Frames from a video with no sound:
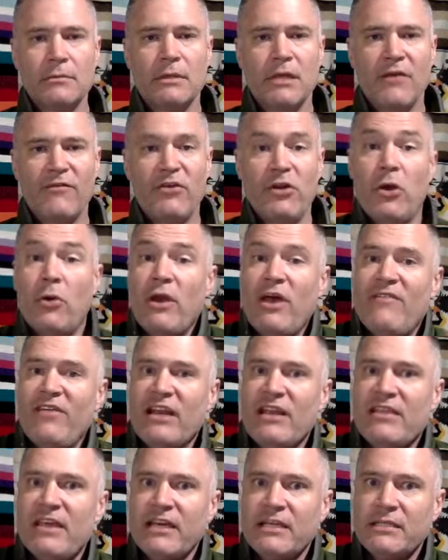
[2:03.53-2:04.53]
If you don't have
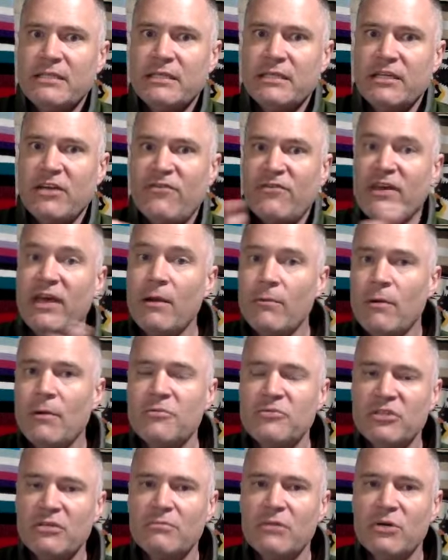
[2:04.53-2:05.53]
anything significant, what
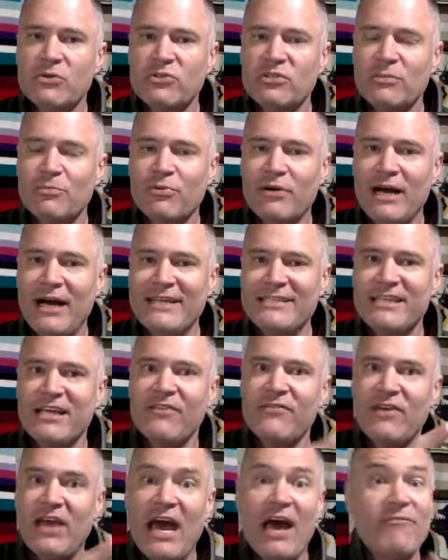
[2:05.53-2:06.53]
was the most surprising? If
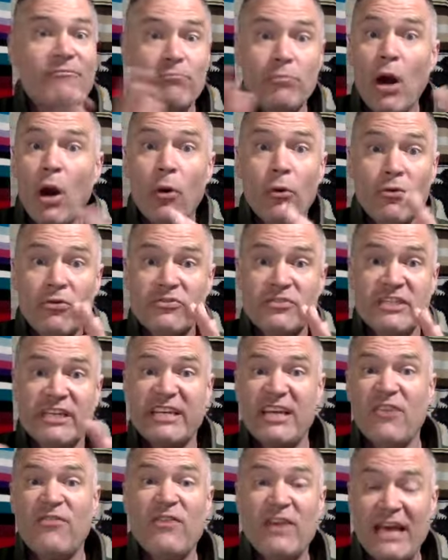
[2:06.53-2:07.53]
you have both
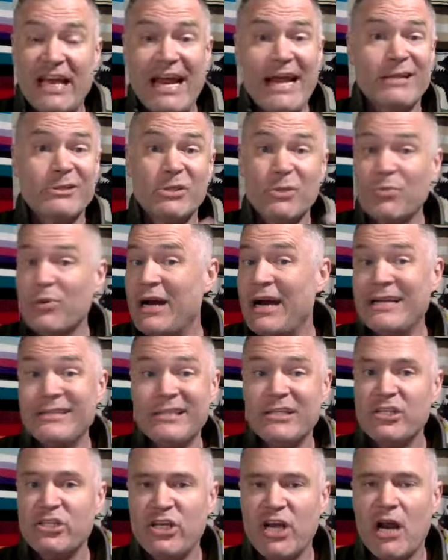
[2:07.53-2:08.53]
significant and surprising,
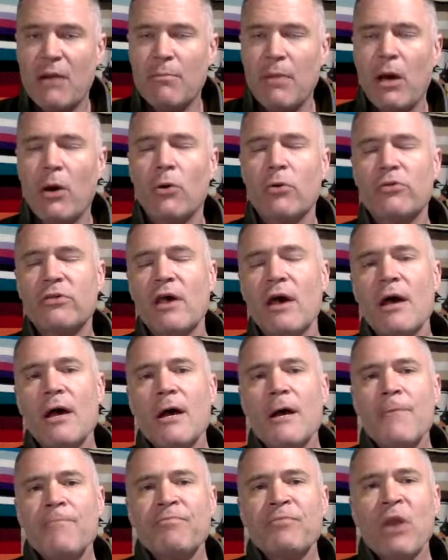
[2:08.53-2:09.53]
share both.
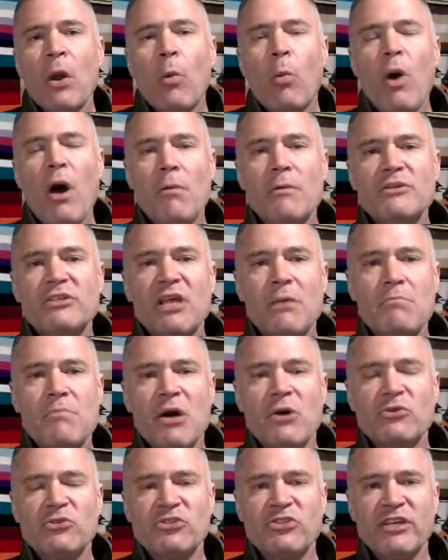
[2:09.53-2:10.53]
What was the
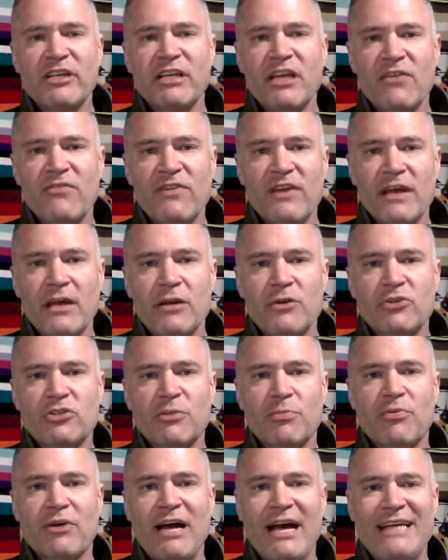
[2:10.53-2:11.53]
most significant or
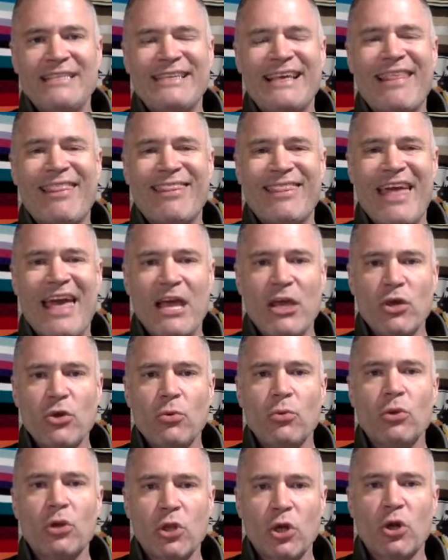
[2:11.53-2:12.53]
surprising thing
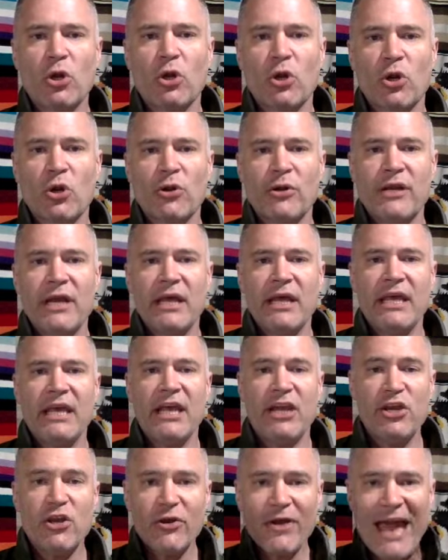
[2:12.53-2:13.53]
you learned
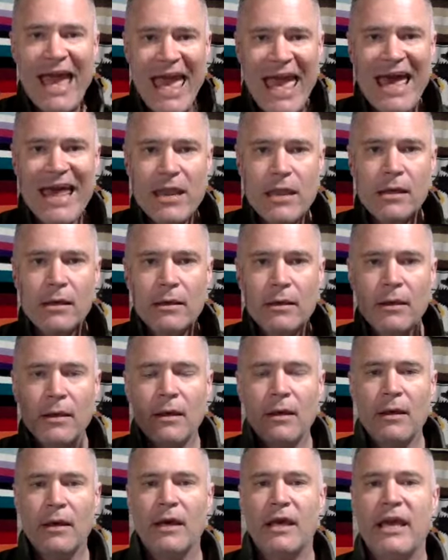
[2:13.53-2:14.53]
in your head,
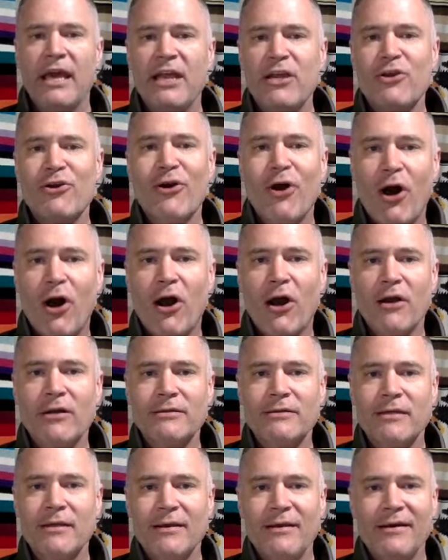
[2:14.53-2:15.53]
in your
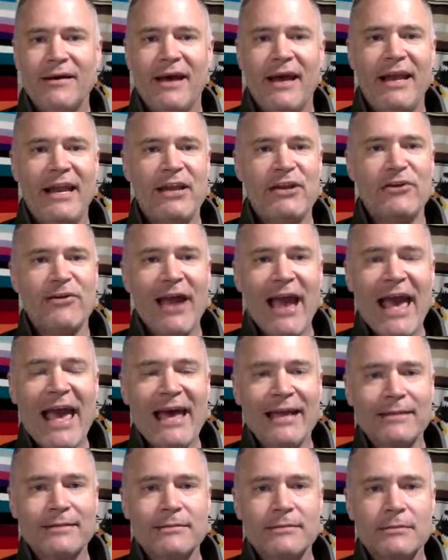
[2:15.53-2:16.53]
heart, and in your
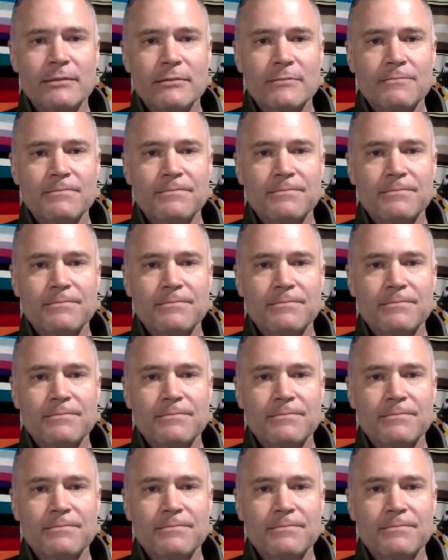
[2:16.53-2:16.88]
hands?